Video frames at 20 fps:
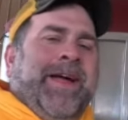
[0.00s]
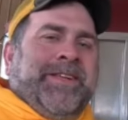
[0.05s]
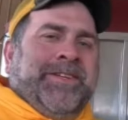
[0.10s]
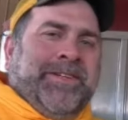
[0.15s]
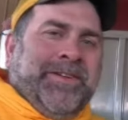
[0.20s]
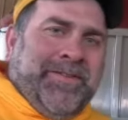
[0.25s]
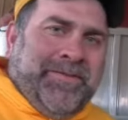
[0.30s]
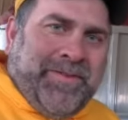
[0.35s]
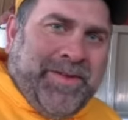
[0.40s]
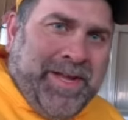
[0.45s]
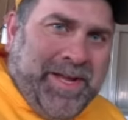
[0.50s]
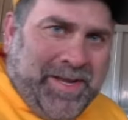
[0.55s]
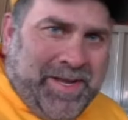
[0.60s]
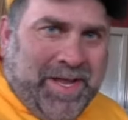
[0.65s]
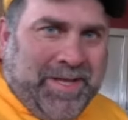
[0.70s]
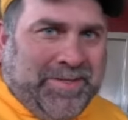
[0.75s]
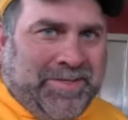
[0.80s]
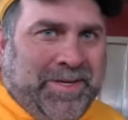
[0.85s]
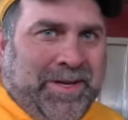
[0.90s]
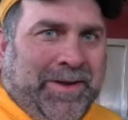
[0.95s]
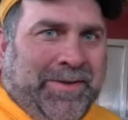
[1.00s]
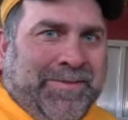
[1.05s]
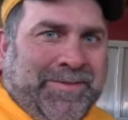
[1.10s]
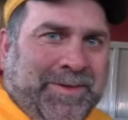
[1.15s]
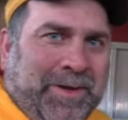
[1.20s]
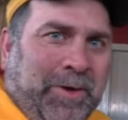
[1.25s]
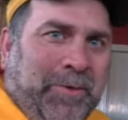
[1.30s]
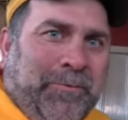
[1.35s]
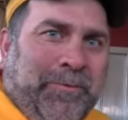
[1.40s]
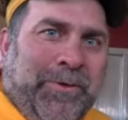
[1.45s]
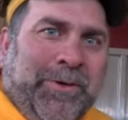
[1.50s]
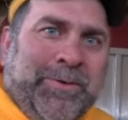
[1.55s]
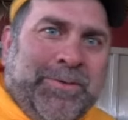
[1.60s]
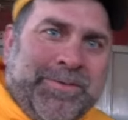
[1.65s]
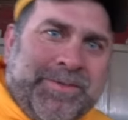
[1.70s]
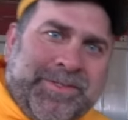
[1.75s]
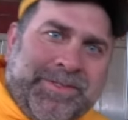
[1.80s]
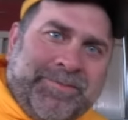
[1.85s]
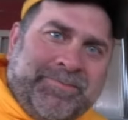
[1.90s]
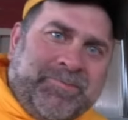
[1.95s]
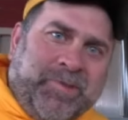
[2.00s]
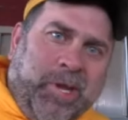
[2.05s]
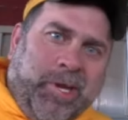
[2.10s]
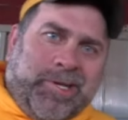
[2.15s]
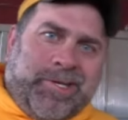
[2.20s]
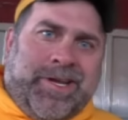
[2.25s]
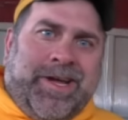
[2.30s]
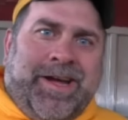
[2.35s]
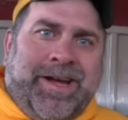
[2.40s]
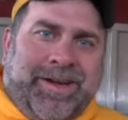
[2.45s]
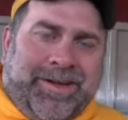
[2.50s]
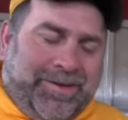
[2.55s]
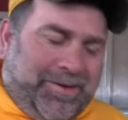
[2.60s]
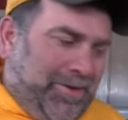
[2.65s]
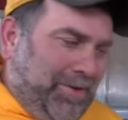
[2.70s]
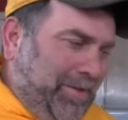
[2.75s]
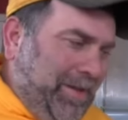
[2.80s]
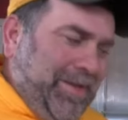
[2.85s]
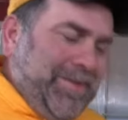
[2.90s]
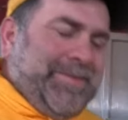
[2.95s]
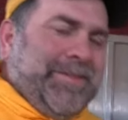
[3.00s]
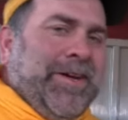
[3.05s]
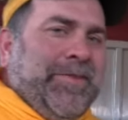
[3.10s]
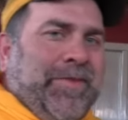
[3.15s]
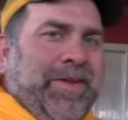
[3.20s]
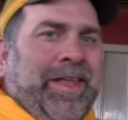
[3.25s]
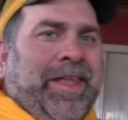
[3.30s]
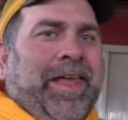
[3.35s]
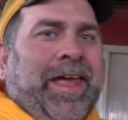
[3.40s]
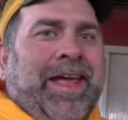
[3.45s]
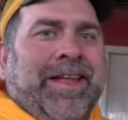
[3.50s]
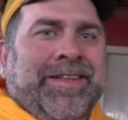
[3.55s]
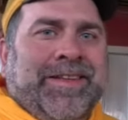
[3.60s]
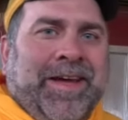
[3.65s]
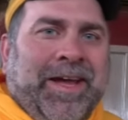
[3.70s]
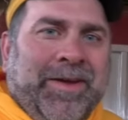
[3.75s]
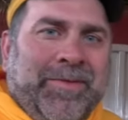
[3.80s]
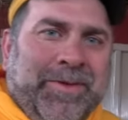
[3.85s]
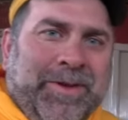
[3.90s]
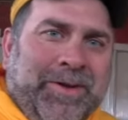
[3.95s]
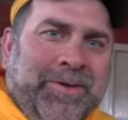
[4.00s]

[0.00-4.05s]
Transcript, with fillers: Imagine if they had had cell phones and TikTok and all that stuff at that time.